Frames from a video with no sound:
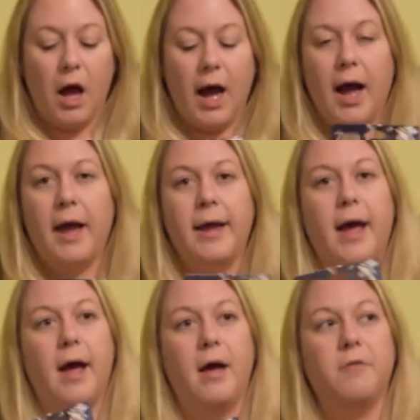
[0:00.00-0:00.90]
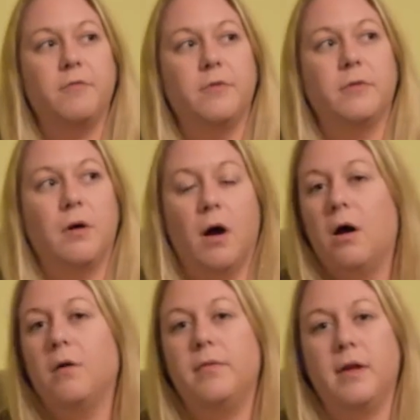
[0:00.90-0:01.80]
I have
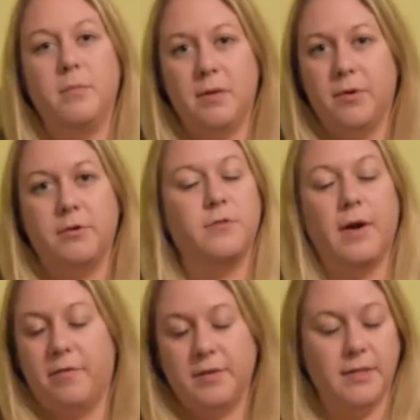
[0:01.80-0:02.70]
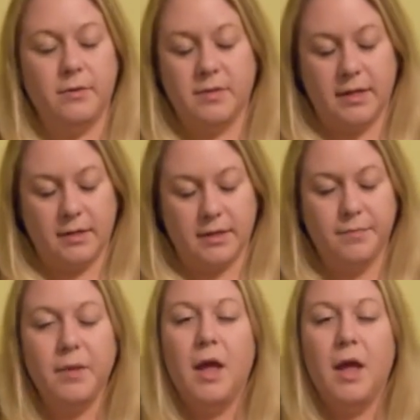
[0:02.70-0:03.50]
all the amiibos for every single Zelda,